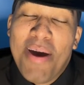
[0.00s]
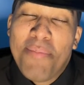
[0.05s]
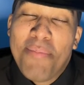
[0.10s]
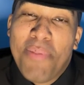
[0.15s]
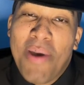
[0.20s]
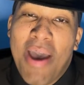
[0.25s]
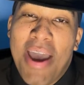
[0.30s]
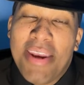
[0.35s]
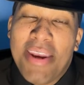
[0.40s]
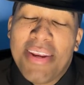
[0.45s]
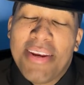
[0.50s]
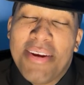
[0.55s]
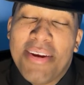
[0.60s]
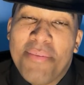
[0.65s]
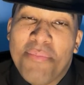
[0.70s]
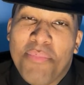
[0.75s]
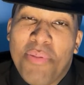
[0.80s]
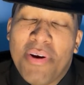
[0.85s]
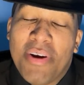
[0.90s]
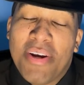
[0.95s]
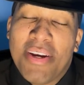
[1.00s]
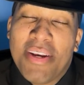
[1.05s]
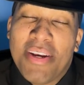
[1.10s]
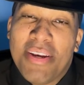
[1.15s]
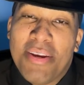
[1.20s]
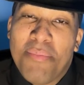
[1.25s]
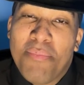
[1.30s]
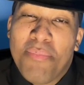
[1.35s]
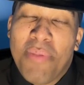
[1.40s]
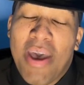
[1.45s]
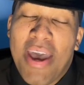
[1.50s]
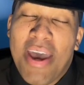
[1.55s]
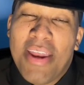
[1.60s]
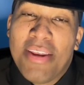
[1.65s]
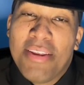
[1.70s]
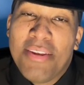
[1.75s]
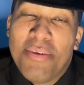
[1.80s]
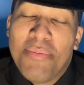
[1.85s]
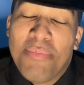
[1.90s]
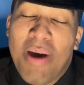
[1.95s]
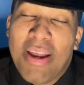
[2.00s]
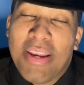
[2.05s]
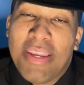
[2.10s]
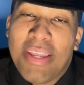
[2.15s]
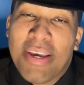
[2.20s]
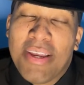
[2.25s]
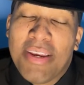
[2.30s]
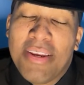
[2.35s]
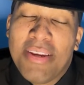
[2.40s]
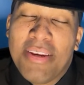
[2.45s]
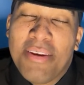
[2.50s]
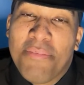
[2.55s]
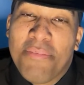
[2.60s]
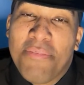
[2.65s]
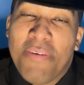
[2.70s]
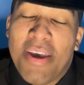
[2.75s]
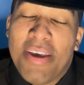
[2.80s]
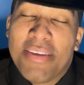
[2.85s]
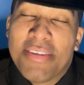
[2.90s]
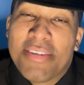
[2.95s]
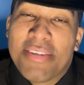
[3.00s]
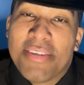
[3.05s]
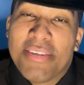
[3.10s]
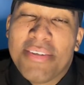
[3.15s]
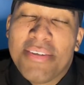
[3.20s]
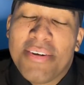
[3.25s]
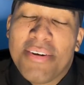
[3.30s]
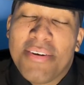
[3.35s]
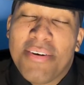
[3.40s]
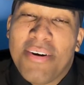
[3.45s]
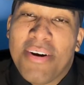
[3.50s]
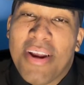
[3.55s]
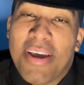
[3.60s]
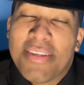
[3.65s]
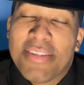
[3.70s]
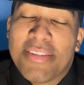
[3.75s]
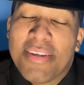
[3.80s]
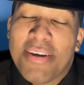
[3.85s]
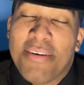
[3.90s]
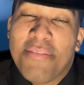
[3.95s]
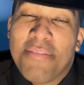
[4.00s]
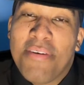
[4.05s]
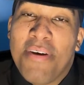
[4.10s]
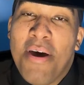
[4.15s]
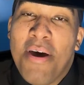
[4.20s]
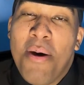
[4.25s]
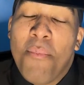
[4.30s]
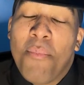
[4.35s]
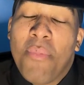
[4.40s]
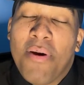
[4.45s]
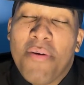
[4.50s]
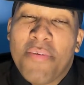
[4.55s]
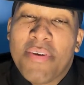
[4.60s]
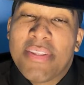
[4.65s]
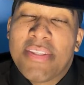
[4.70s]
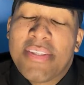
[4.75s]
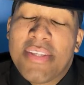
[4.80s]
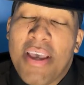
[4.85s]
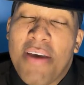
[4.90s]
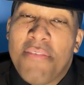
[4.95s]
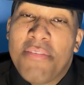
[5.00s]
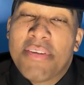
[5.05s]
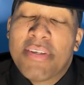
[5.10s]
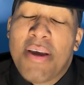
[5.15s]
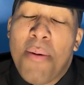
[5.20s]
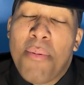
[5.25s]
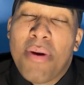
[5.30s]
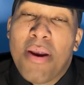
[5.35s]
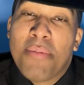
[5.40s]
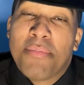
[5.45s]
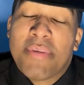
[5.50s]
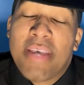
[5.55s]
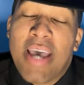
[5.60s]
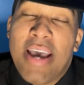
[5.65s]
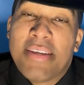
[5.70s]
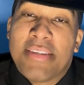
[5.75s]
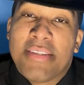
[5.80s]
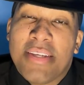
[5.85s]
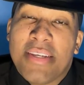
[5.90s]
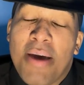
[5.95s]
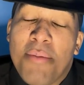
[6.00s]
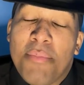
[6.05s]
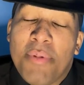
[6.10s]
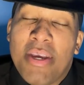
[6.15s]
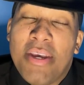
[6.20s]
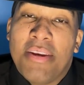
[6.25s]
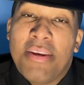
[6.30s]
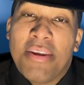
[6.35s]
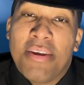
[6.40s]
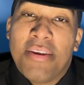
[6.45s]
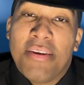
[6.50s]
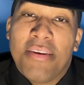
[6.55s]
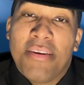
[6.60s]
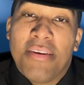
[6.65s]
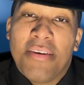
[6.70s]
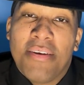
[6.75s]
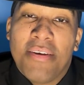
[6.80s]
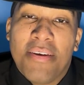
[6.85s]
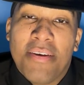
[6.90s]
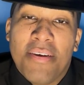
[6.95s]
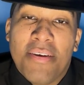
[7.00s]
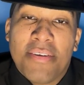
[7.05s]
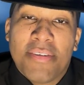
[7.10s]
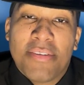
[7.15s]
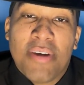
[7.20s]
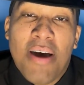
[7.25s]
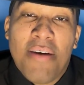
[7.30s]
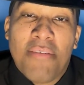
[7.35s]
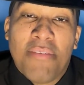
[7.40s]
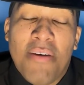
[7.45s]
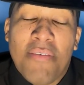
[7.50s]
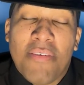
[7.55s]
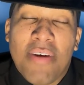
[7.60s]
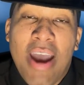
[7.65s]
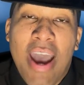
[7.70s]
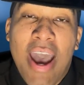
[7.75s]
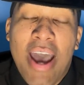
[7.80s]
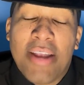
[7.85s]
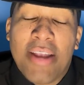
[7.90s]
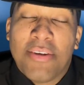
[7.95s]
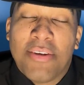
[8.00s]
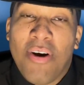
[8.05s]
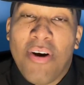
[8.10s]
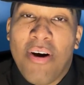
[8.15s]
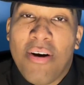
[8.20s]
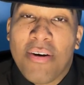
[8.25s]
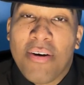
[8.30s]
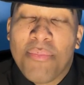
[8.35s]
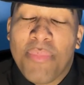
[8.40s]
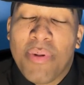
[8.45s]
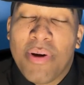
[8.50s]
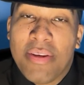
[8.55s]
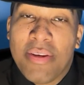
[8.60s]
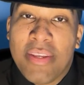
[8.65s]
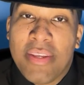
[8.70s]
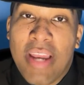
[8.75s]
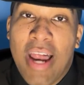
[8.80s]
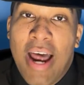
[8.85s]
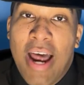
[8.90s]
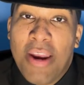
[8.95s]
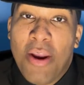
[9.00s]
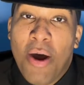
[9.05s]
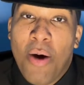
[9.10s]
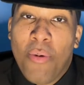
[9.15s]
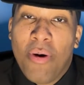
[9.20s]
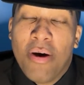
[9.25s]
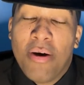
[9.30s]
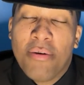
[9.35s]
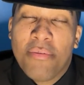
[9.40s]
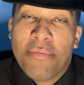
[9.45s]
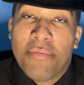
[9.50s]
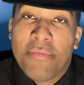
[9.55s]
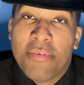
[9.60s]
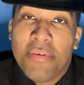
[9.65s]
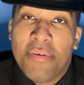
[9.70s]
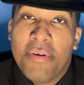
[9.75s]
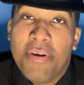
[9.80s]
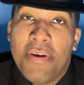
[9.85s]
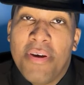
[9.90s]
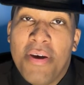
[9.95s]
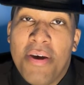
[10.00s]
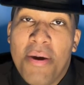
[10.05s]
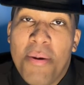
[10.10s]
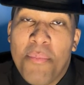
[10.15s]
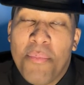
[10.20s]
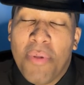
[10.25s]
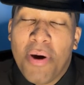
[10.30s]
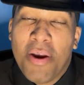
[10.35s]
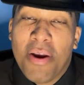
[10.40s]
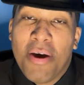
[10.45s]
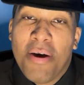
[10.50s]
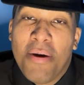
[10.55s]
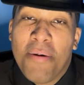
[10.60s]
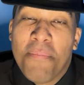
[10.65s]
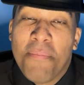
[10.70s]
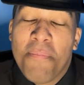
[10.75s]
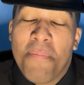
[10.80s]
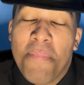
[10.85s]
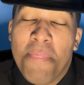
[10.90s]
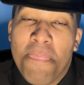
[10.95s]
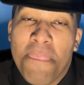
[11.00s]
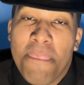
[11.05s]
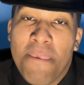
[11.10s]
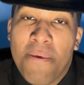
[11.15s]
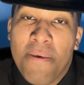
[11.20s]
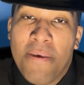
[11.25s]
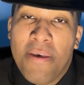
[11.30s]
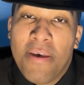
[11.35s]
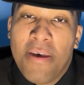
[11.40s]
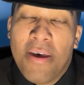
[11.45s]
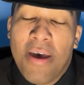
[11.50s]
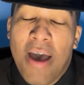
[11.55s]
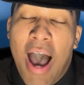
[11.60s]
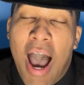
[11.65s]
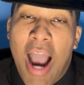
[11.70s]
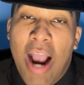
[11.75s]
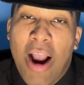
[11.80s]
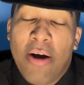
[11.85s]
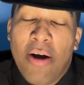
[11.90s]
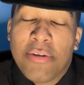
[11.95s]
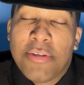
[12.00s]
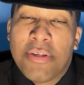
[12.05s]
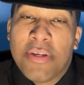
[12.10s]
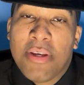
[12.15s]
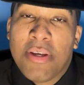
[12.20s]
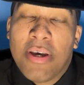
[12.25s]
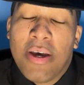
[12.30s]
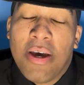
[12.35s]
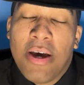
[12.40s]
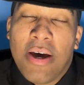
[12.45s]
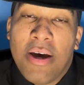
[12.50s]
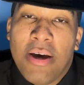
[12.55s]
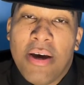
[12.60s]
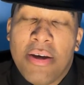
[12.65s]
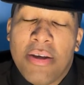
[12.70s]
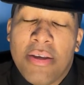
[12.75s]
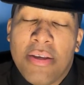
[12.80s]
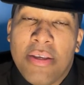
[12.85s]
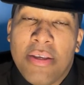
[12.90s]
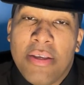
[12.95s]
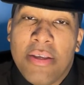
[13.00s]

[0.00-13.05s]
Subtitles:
pet it and put it in the bed, and you might lick it in the face, and all that stuff. But if it's coming up tasty, I'm eating it. So I've never had dog, but that I know of. But I go to the